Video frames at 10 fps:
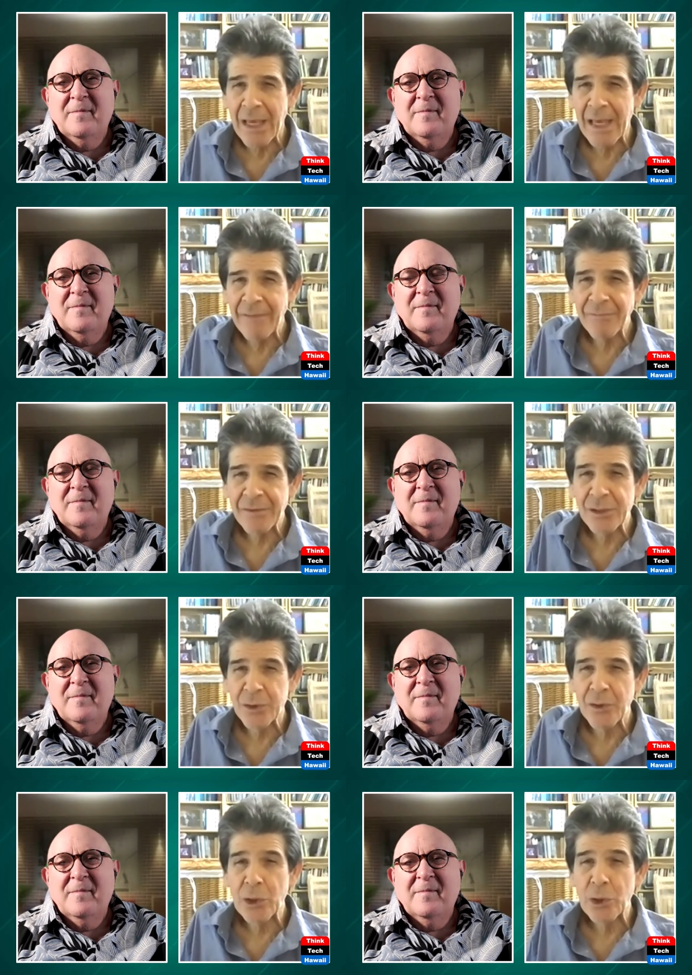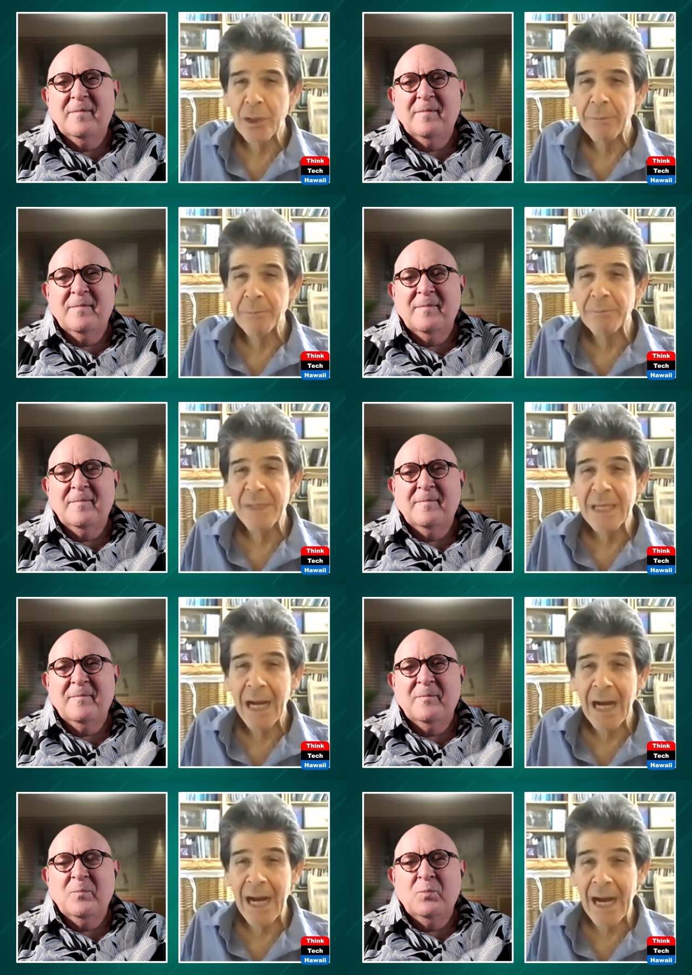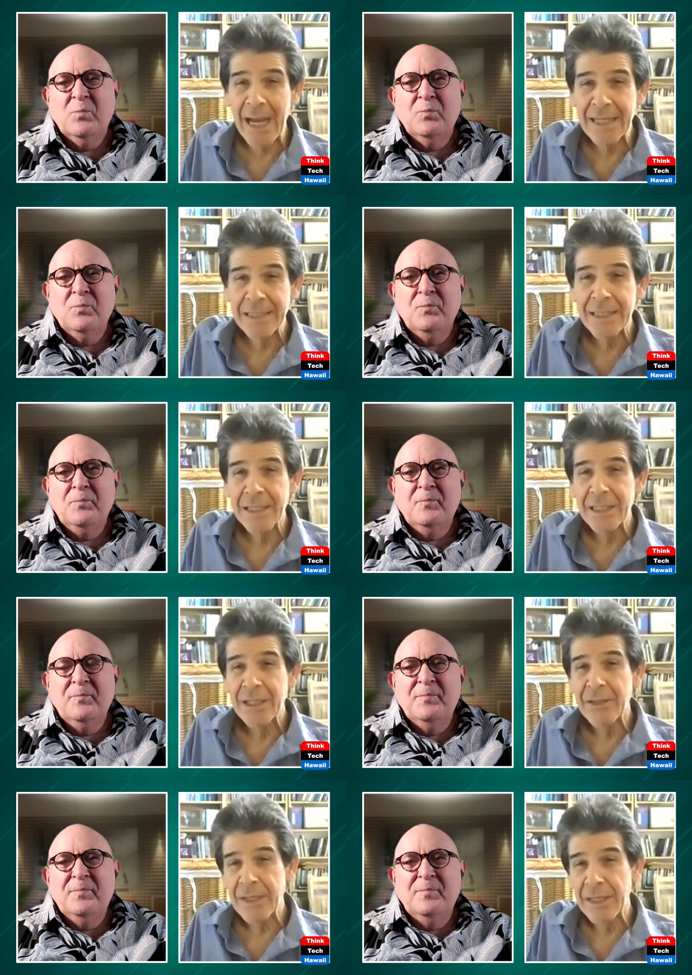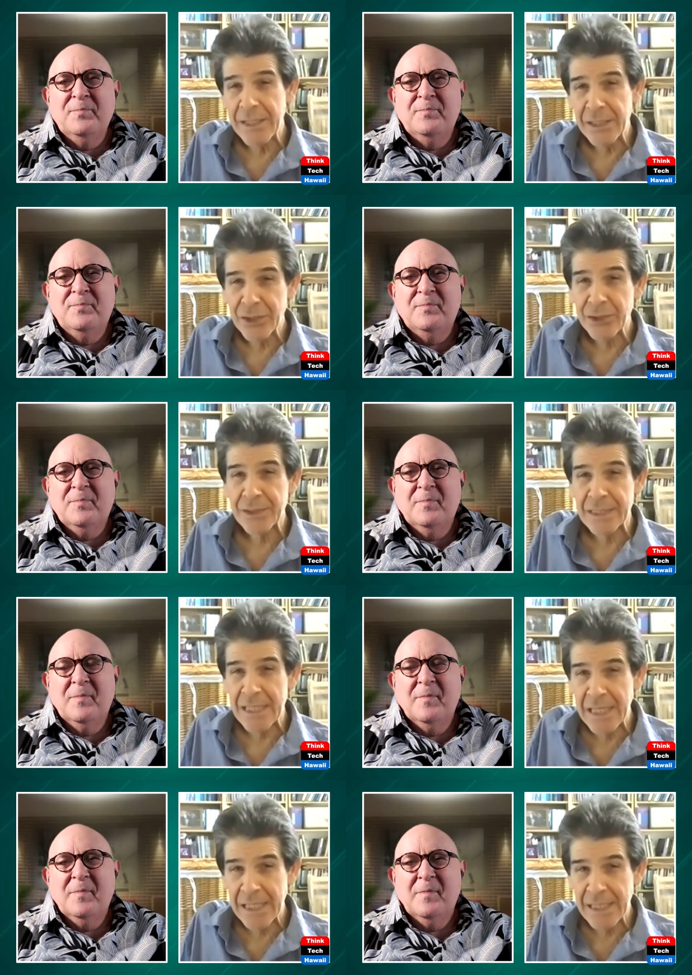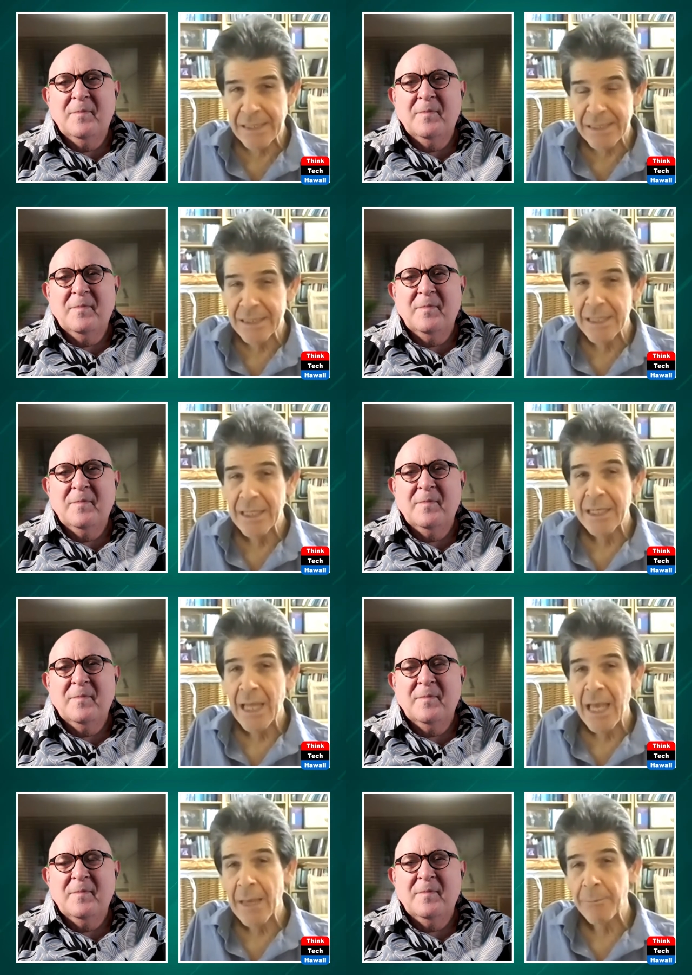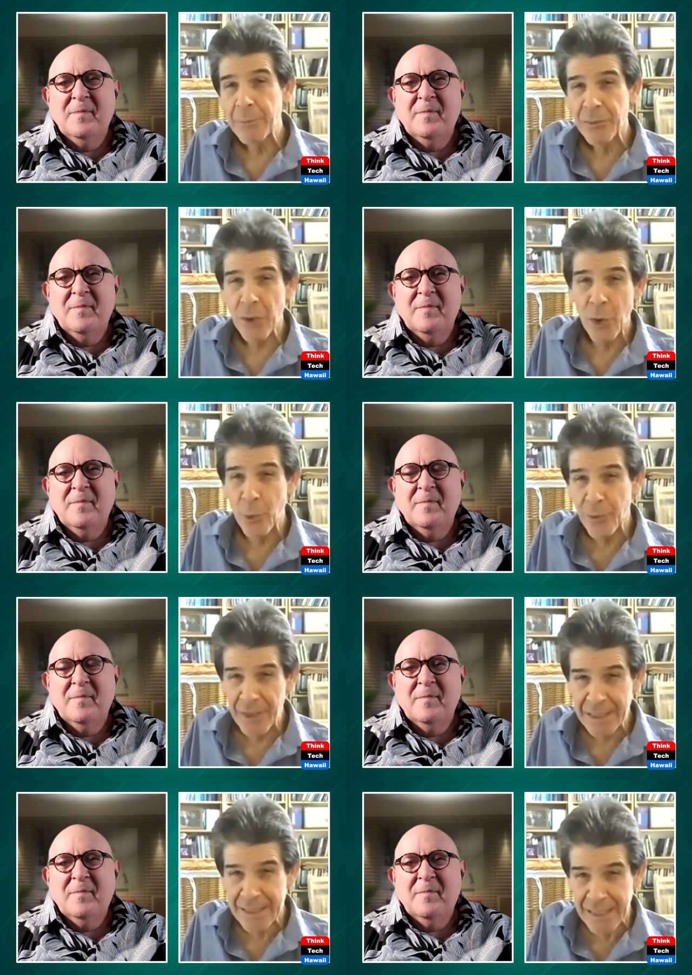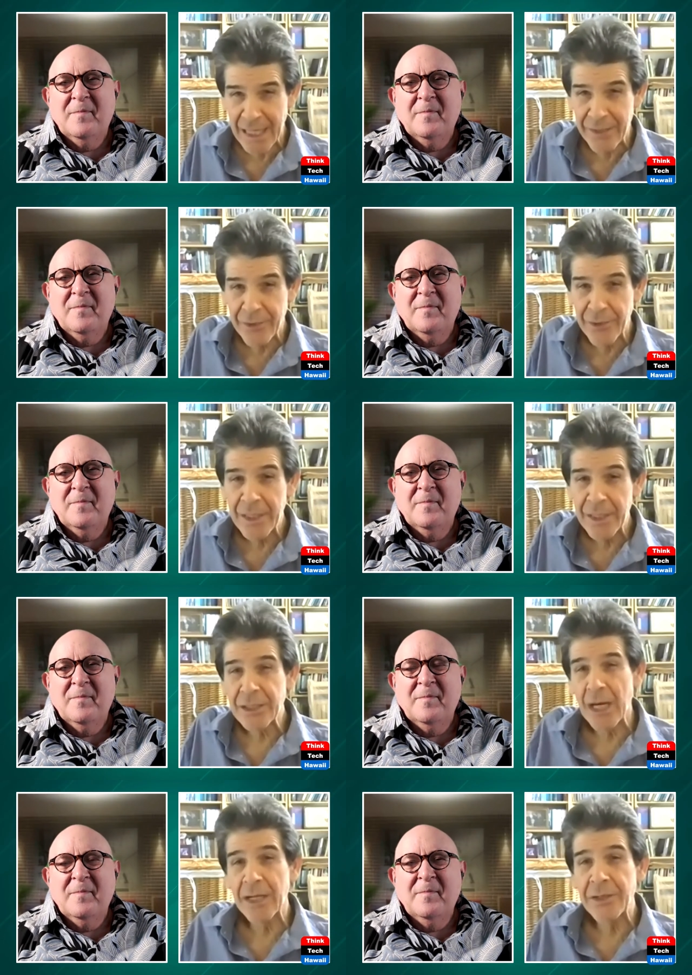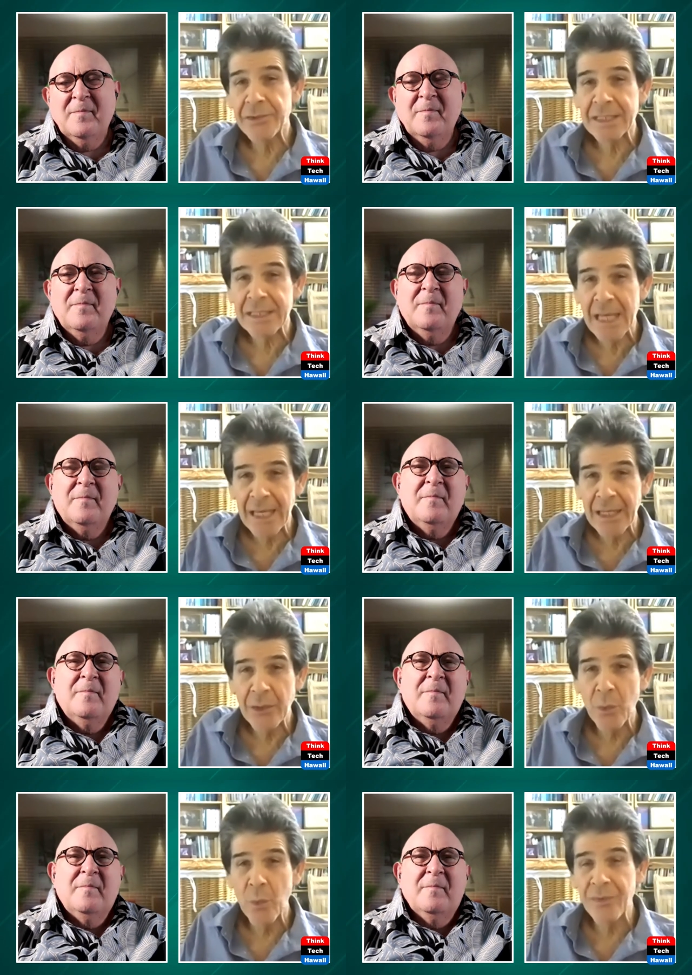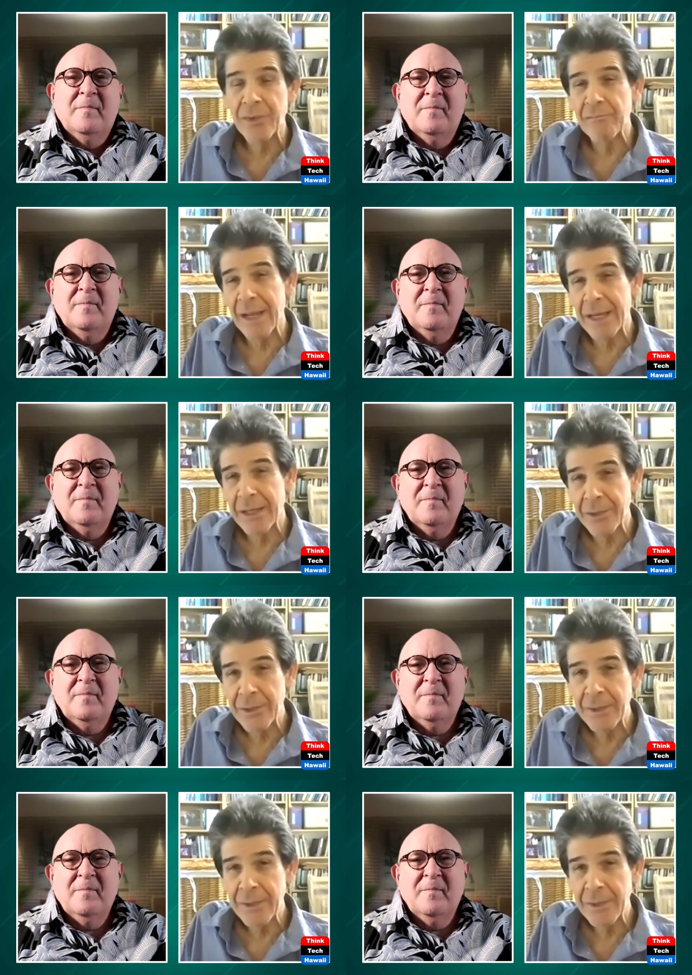Speaker 1: have to sort of look behind the initial scenes and put the whole thing together to understand what the writer,